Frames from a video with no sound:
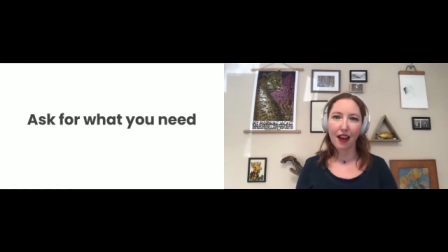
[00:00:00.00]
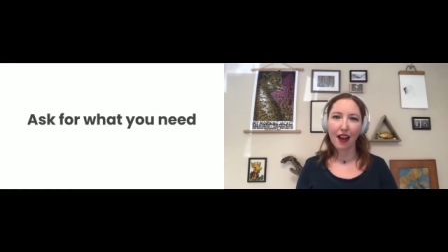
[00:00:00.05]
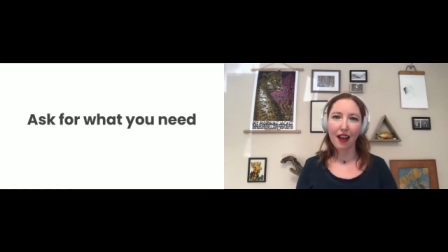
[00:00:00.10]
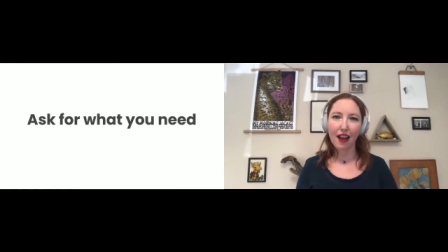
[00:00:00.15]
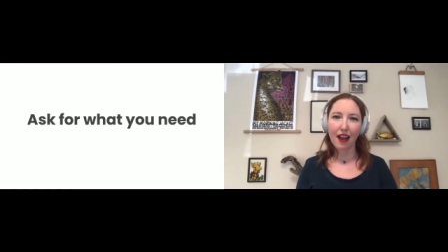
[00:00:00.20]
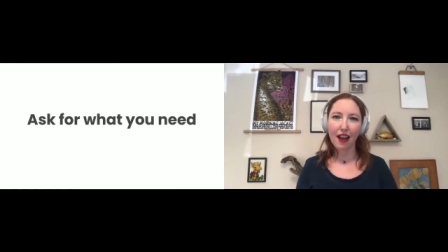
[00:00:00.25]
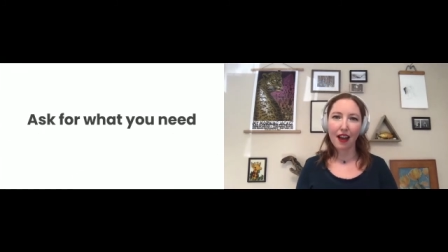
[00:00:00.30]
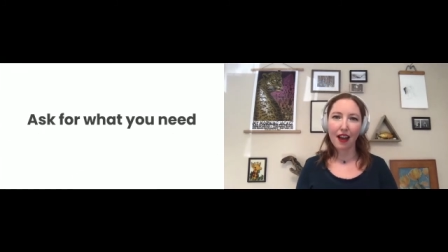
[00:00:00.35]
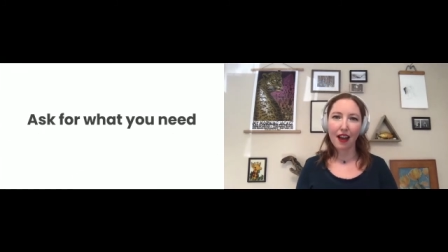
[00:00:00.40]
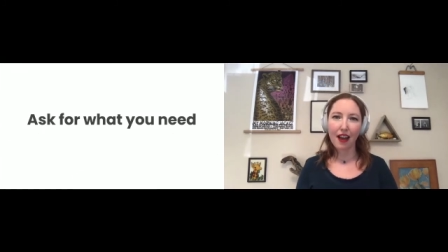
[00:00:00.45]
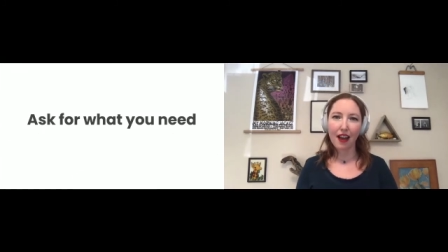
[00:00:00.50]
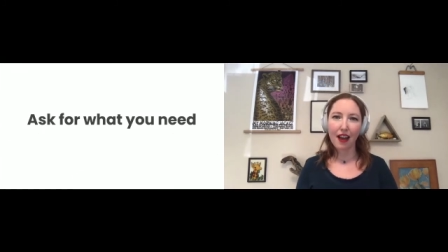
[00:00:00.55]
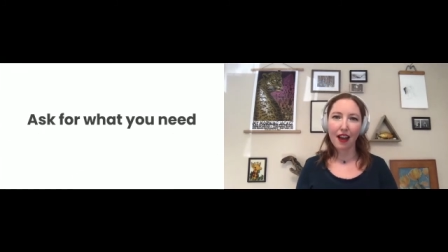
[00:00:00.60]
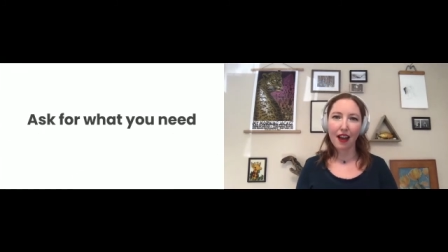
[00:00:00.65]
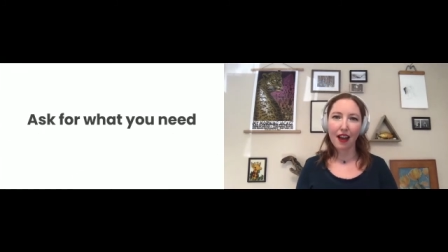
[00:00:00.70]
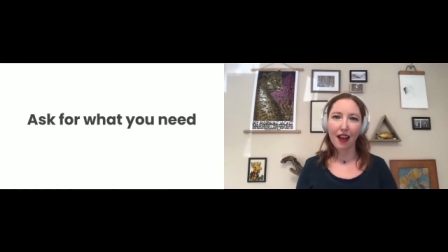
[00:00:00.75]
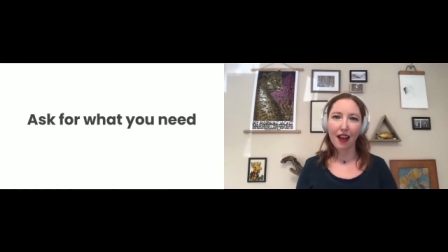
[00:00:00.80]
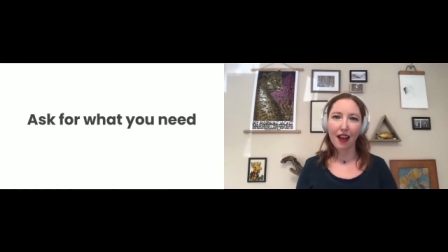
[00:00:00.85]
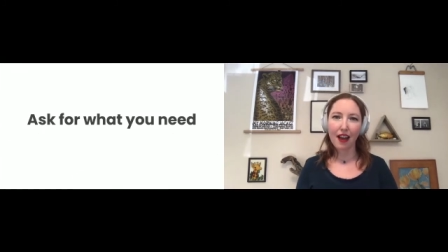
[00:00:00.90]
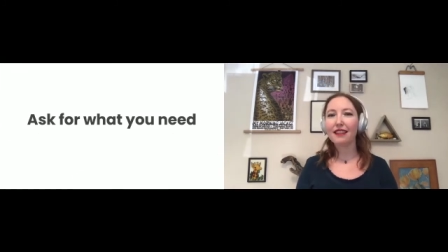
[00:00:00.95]
I found that
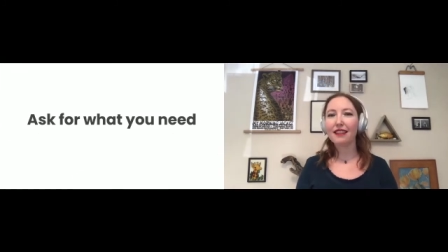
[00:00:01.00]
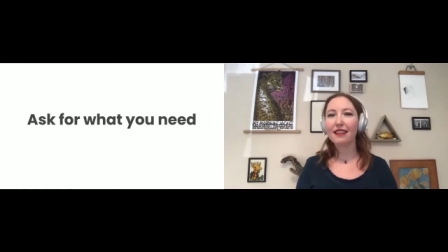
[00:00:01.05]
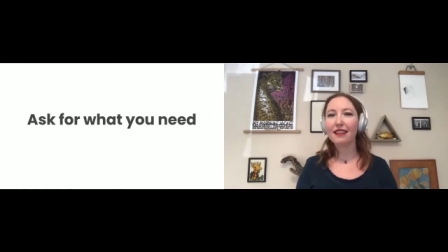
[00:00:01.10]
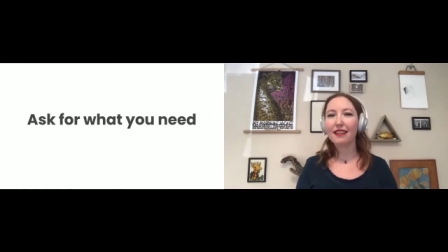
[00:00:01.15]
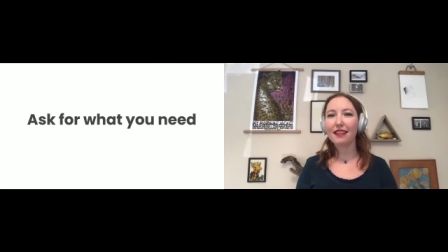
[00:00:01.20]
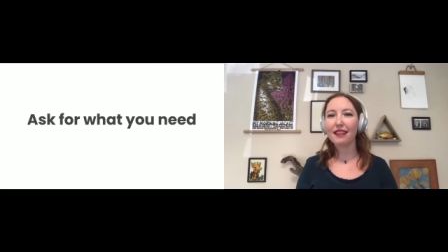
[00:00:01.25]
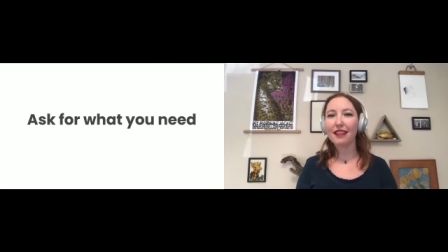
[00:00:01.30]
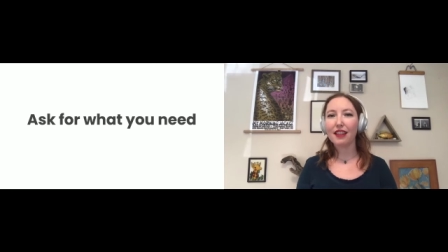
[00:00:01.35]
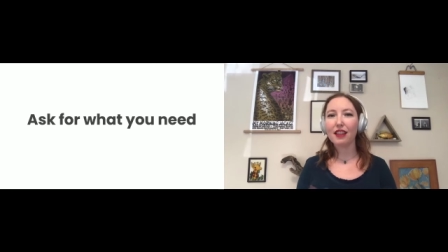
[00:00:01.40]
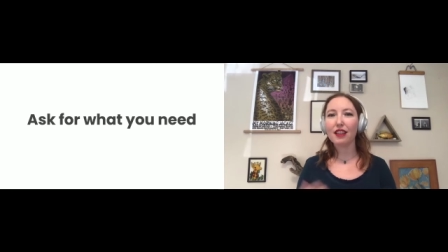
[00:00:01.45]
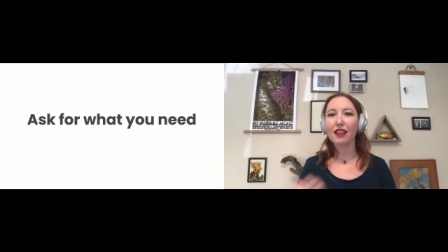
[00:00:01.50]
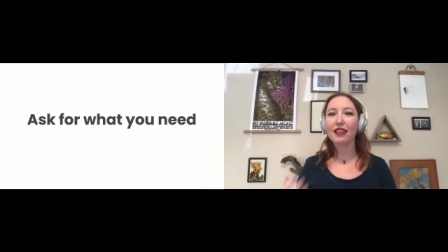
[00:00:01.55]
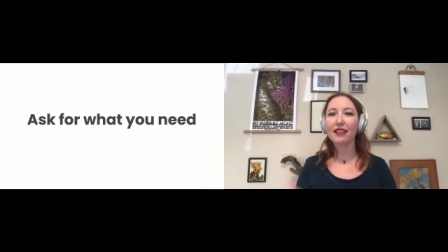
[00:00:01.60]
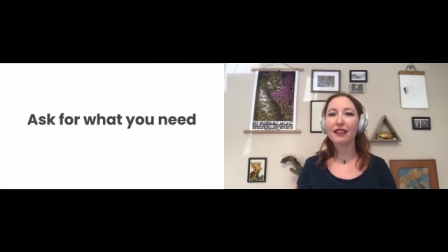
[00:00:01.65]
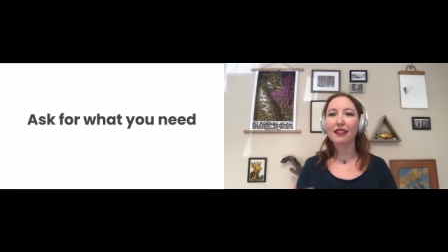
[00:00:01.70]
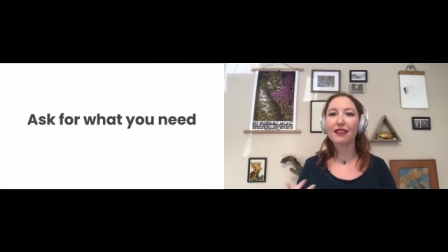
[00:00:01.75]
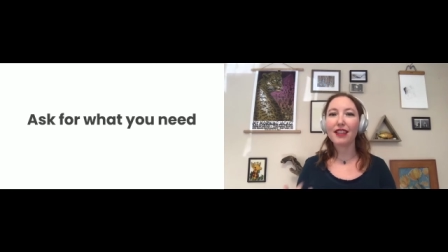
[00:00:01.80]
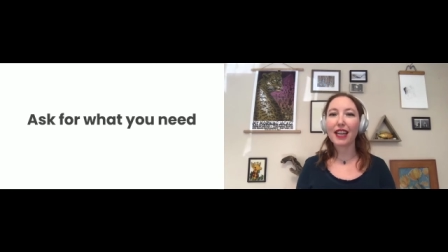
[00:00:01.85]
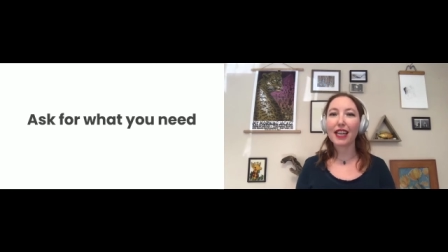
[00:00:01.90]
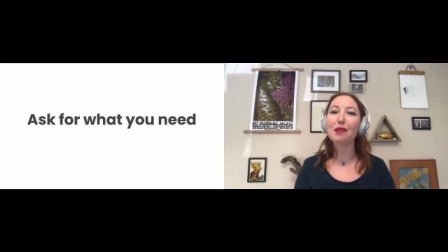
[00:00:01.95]

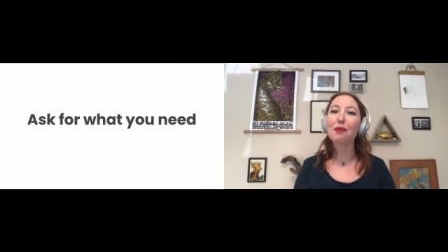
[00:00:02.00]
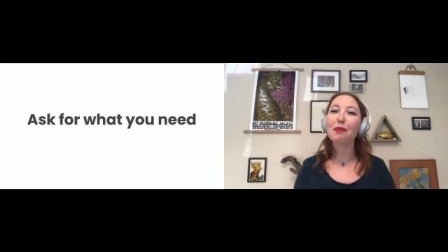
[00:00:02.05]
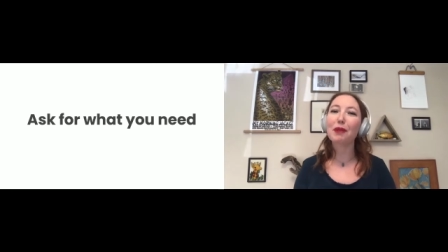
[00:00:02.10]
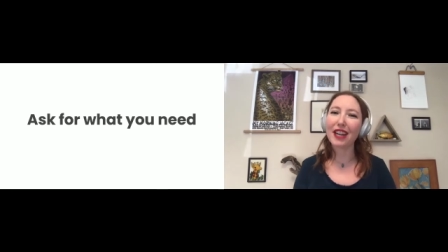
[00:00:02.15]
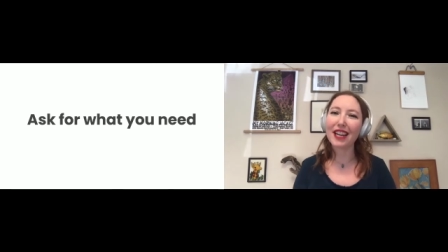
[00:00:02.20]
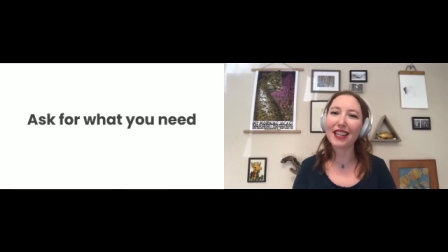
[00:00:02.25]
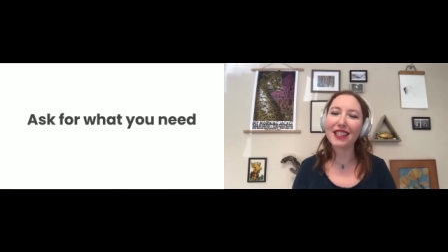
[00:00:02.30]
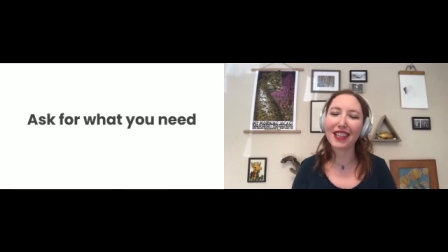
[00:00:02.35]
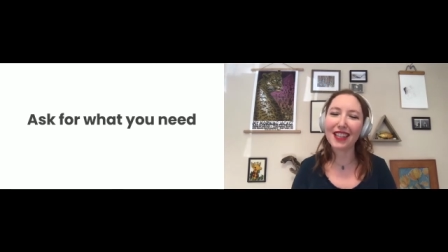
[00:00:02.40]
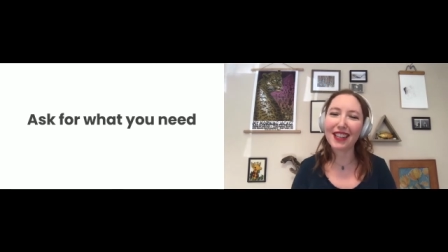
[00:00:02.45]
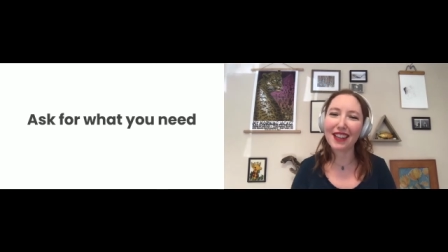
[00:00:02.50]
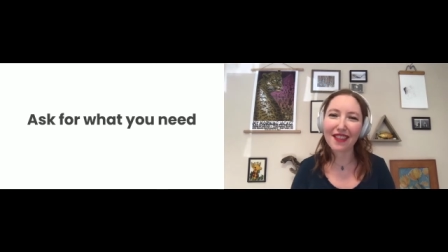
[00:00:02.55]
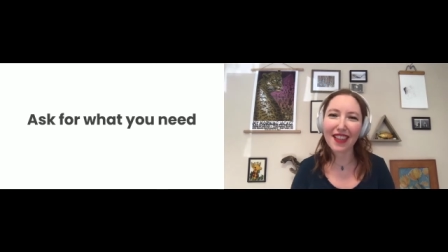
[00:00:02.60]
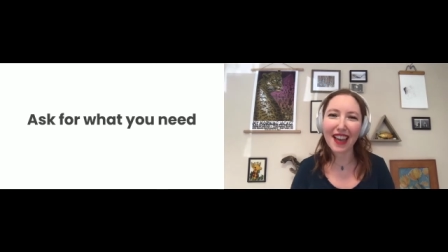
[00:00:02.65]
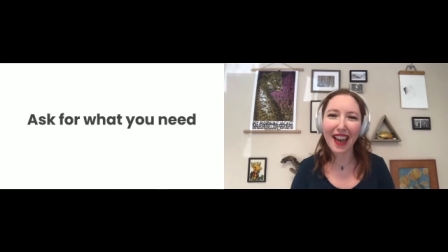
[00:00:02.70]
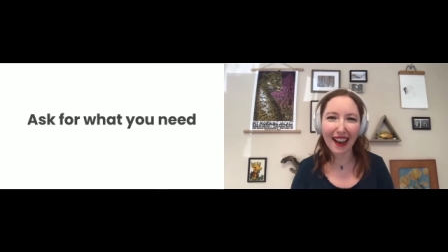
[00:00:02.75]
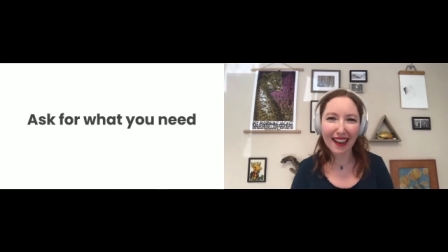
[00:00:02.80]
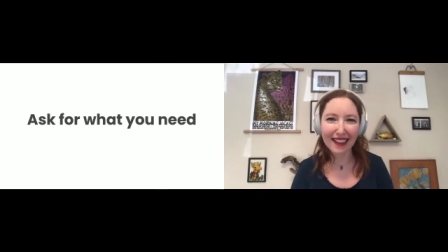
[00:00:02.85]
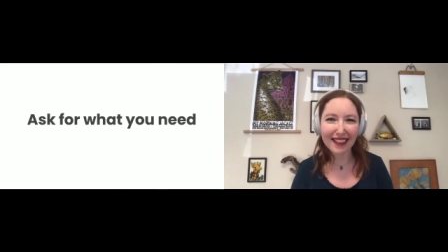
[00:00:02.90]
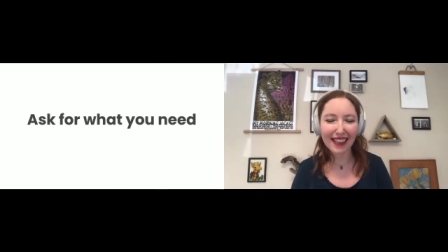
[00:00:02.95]
the desperation of
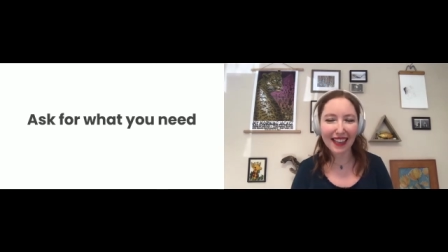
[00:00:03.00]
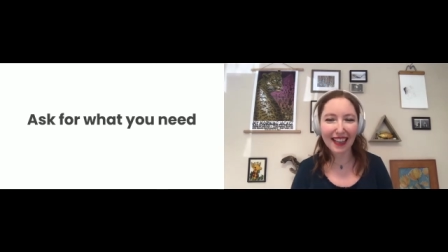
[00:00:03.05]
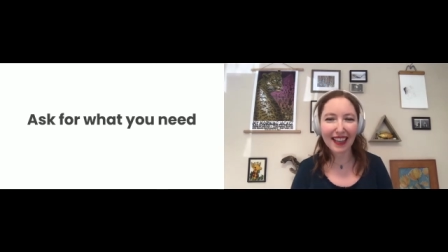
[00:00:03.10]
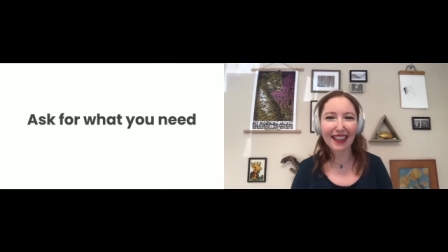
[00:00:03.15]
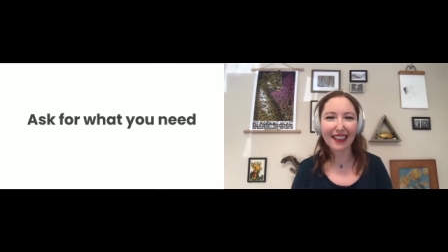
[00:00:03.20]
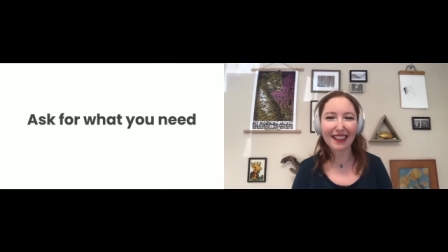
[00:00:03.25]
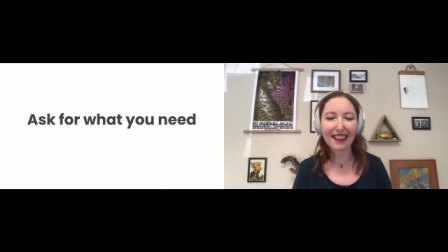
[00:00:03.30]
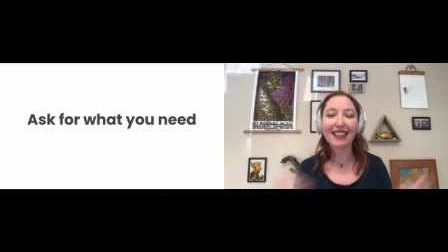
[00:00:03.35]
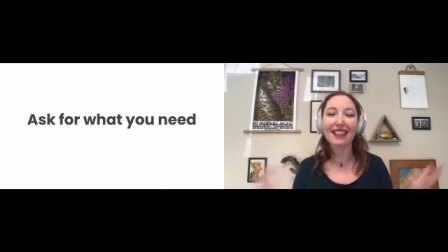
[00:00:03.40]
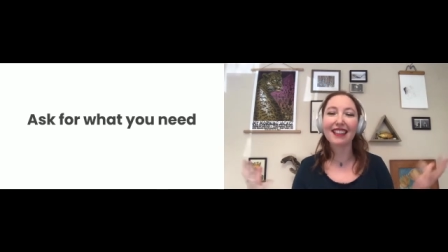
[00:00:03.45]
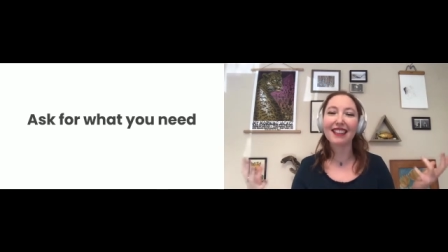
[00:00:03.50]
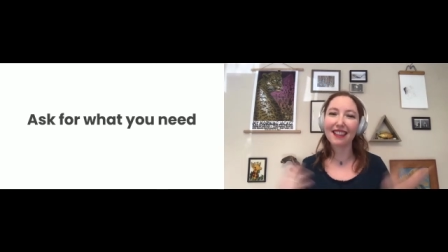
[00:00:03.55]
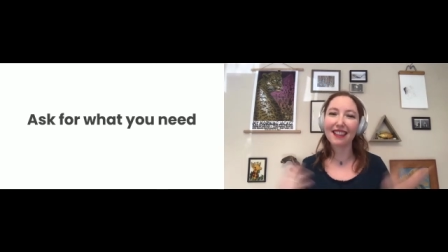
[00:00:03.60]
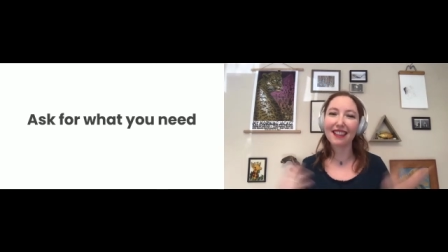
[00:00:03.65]
the asking and